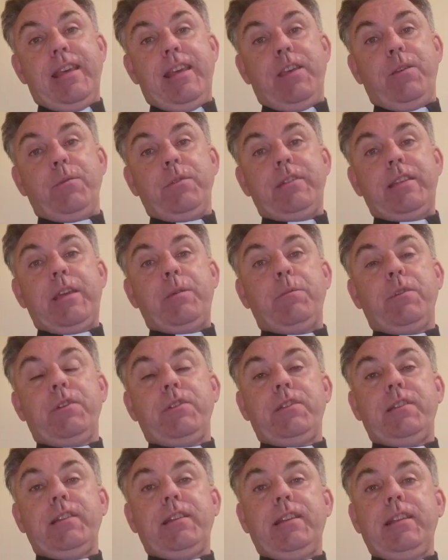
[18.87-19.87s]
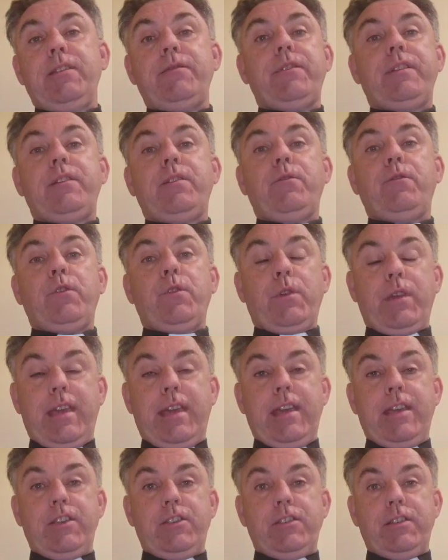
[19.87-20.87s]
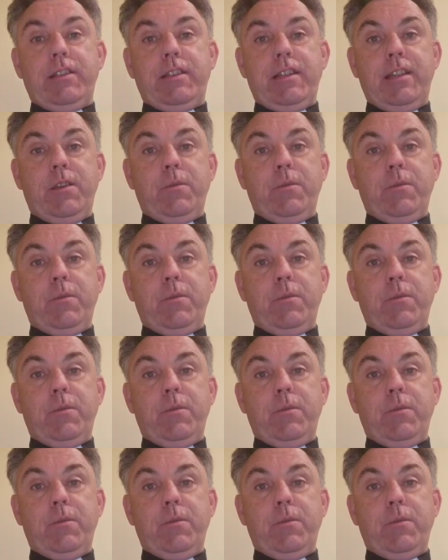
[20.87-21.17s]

He was able to live in a vocation.